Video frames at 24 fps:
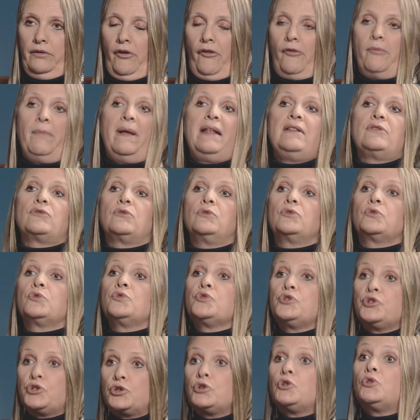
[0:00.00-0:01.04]
governmental
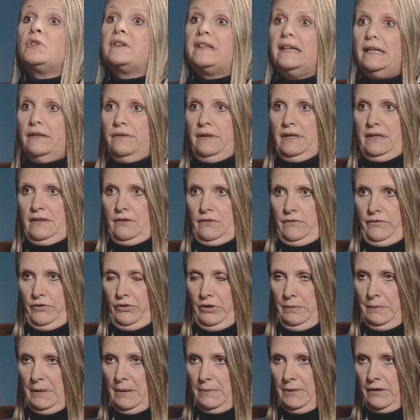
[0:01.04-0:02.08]
controlled areas of the
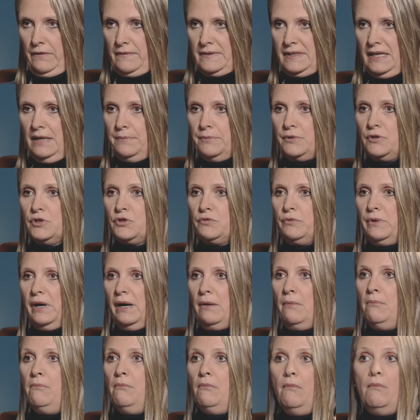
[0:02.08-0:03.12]
Republic of Cyprus
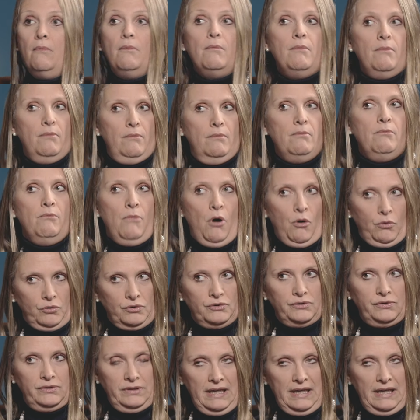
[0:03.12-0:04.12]
were most